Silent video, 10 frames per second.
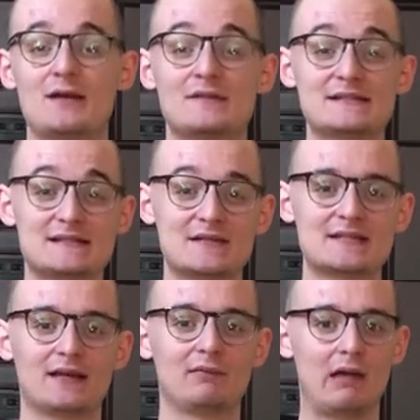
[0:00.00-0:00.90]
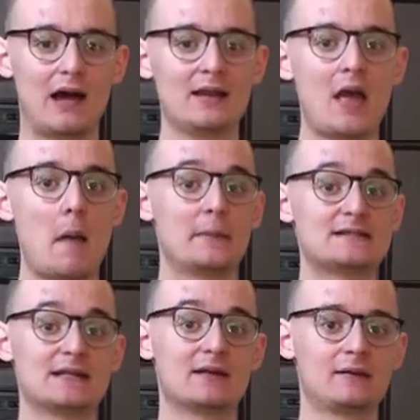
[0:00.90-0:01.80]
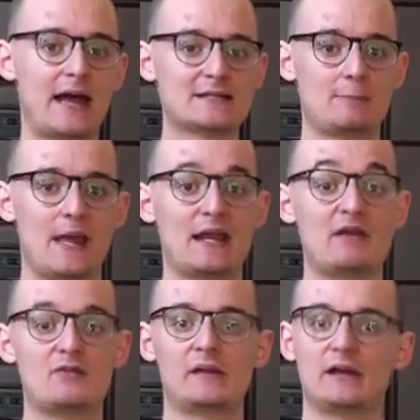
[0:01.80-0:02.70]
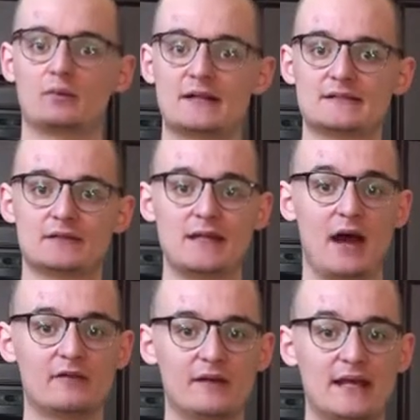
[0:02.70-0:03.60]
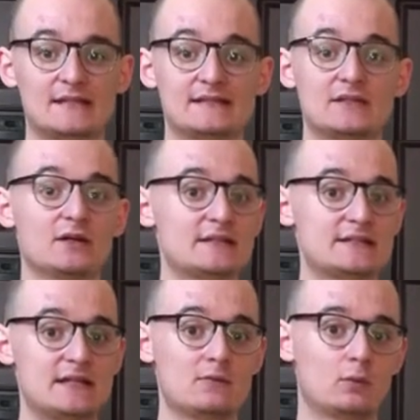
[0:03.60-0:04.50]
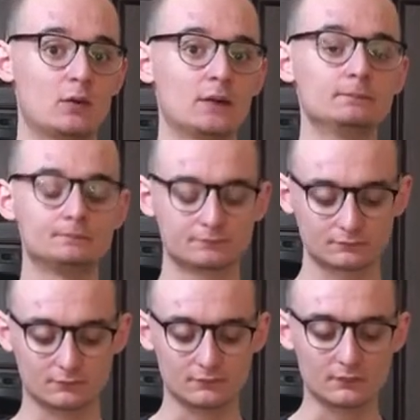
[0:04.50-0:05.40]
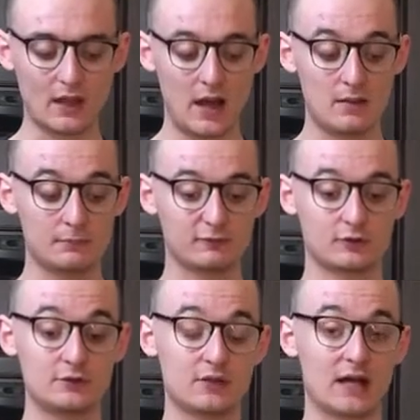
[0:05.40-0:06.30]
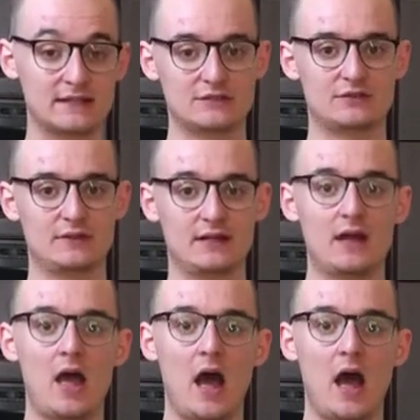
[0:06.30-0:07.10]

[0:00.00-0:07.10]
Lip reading: I know that sounds like a lot, but it's in a glass pan. If you let it rest on the oven, it's still going to stay warm before you cut into it.